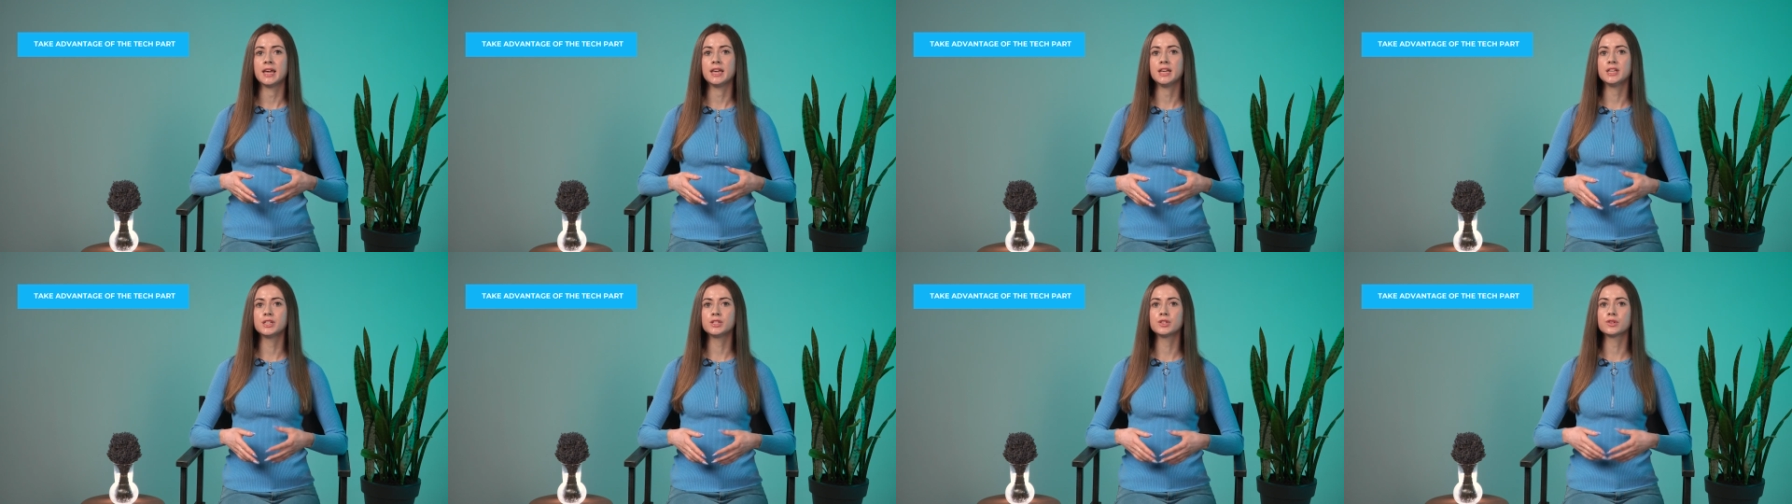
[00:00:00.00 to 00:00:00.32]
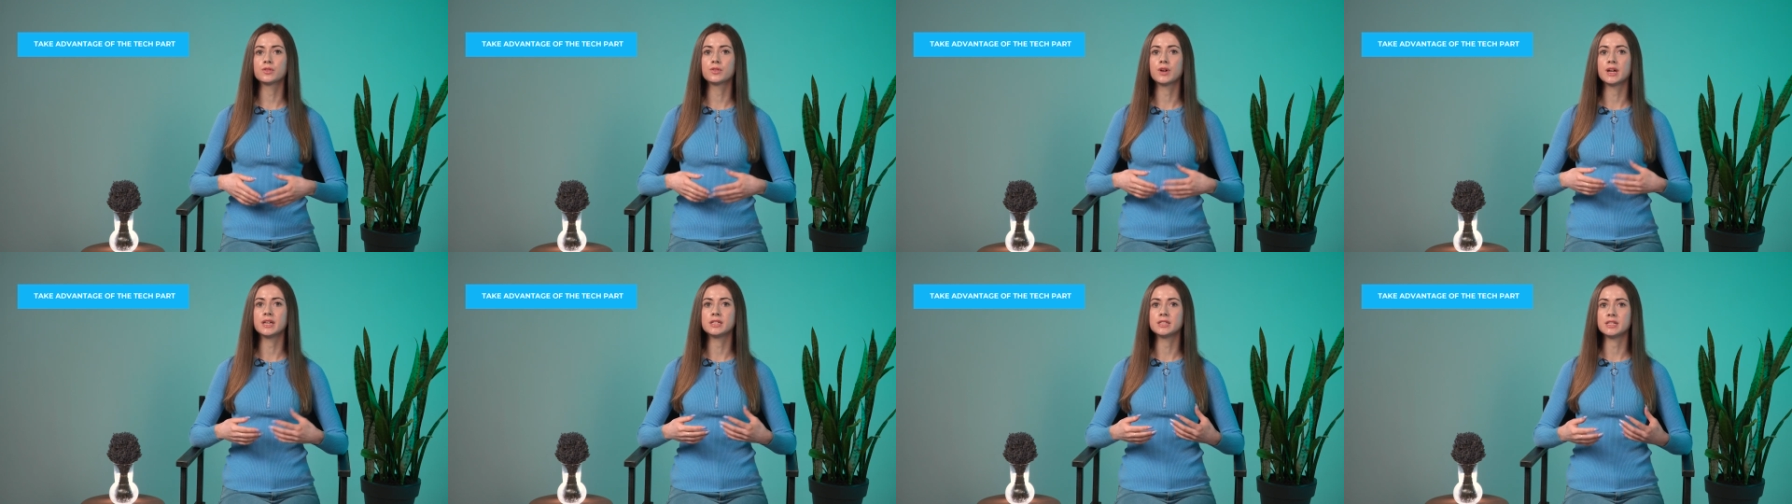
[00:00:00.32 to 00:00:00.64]

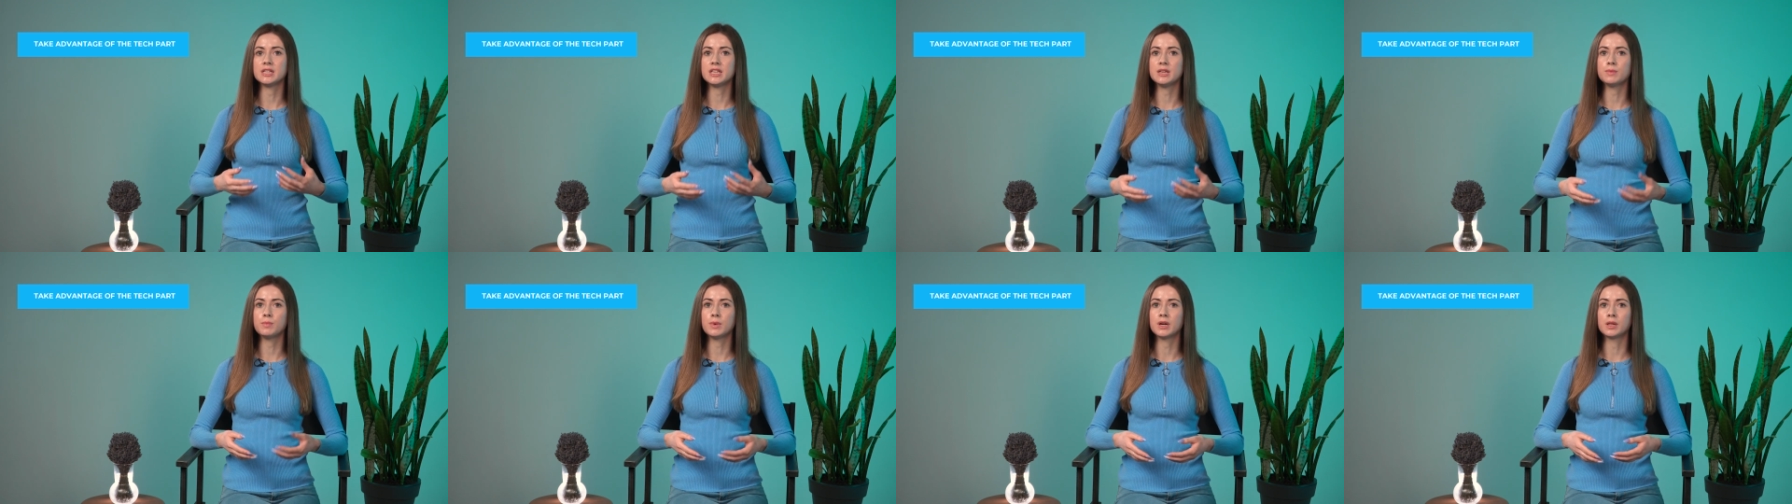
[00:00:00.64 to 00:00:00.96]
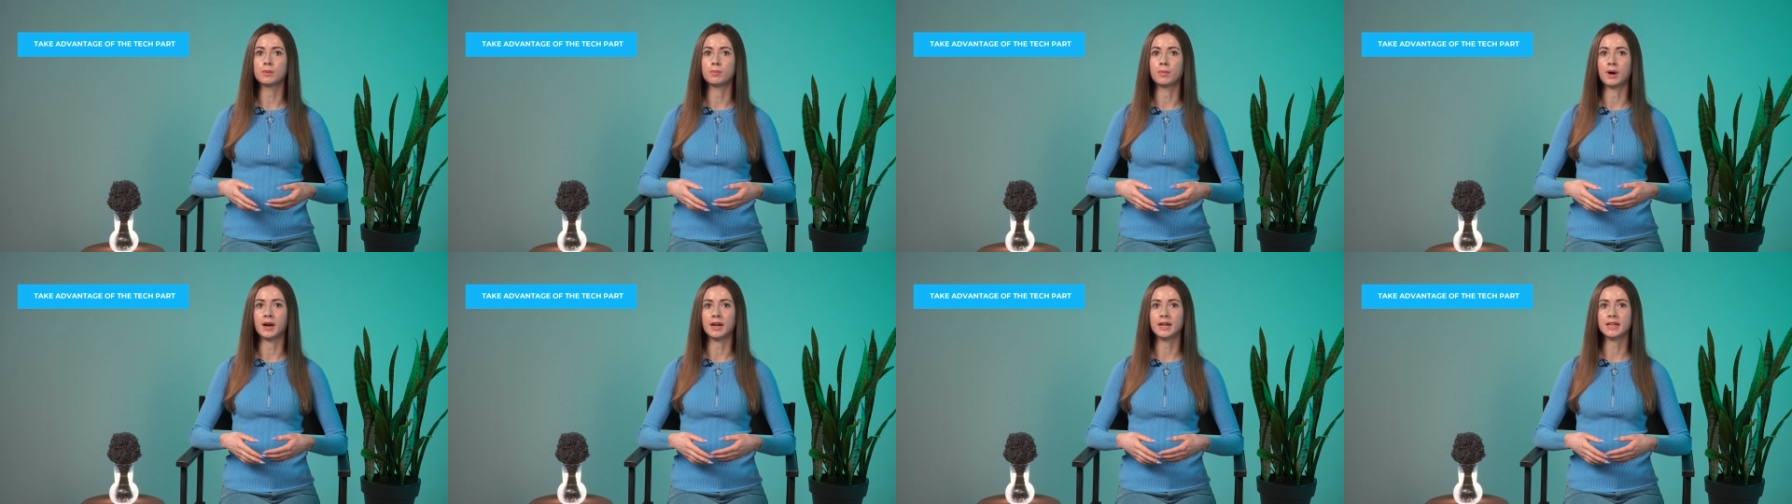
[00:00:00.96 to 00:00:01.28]
Integrate
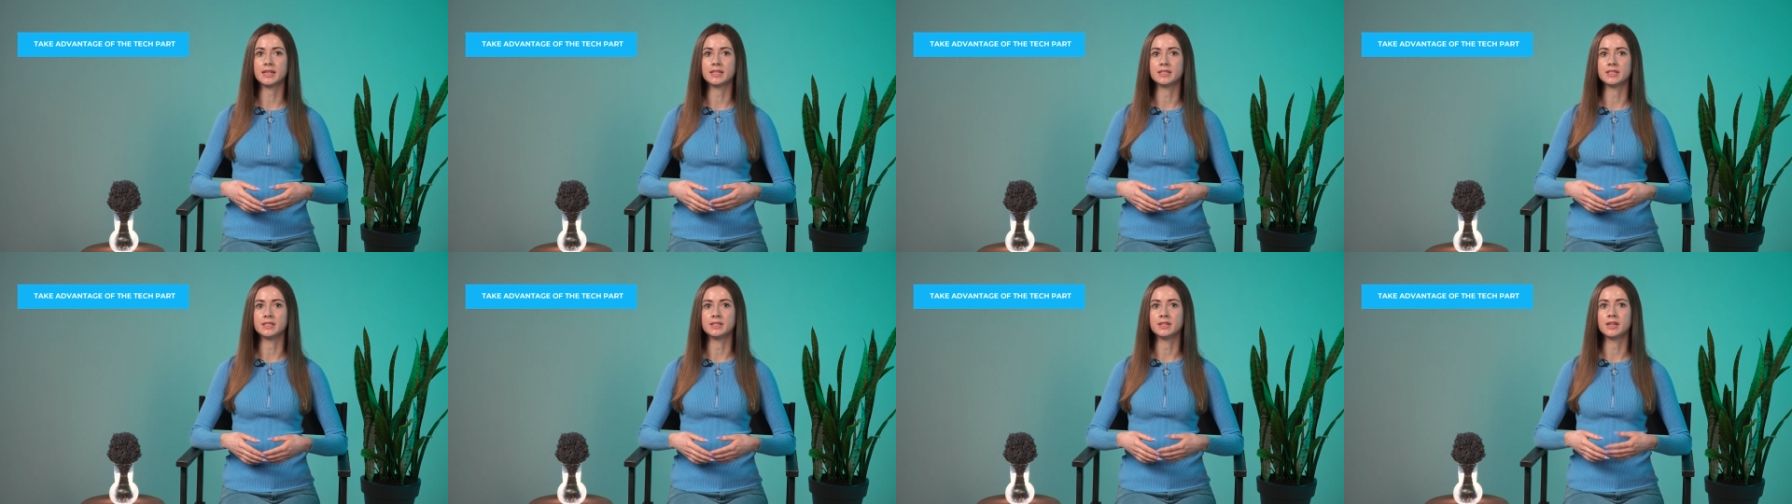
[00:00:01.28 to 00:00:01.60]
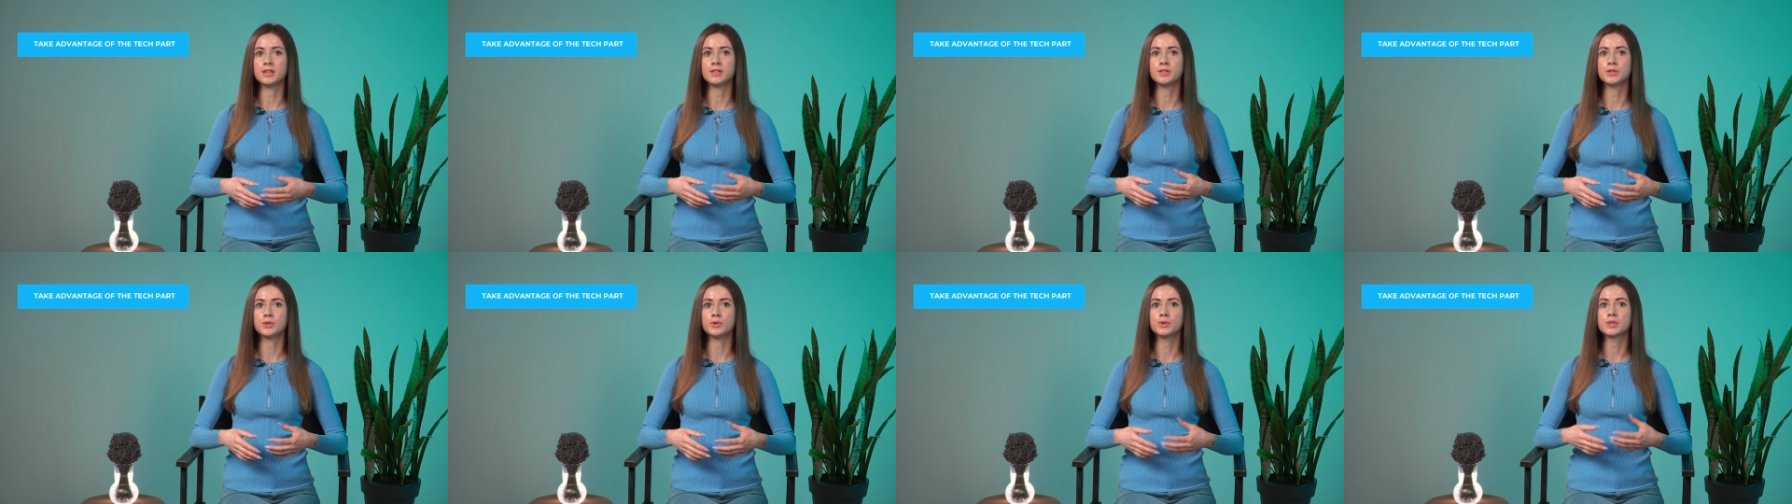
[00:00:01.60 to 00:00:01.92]
email marketing
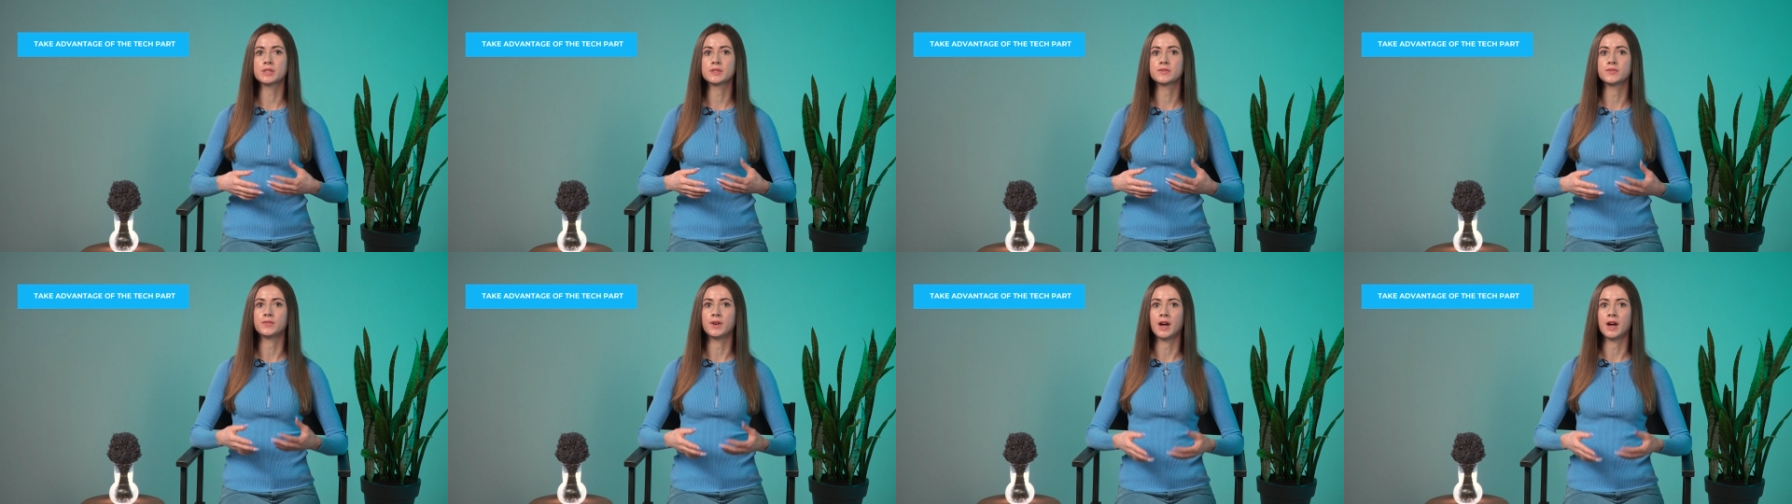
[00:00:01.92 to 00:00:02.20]
and use